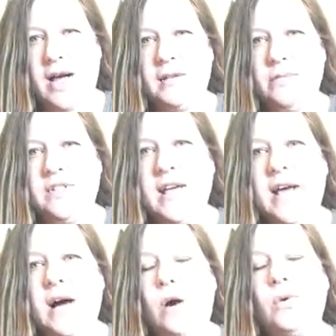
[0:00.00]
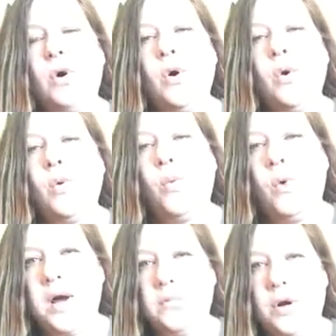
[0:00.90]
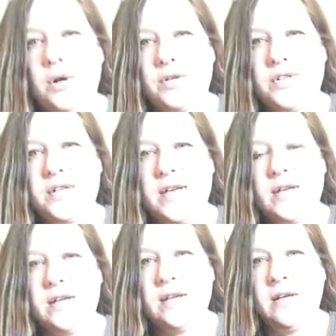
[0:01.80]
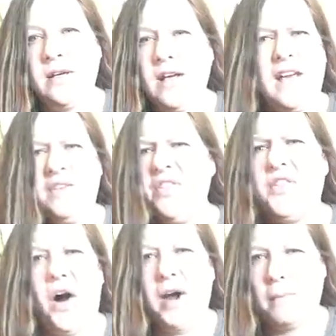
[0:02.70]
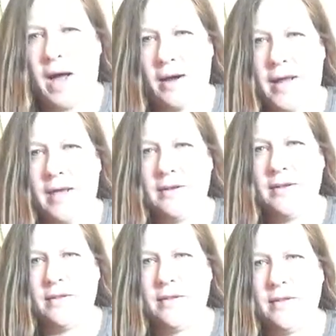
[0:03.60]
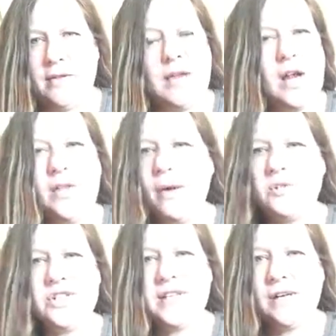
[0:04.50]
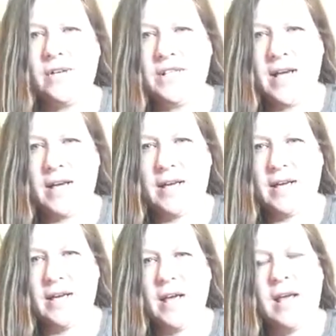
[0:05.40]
I doubt one person even thought about it. They were just irritated.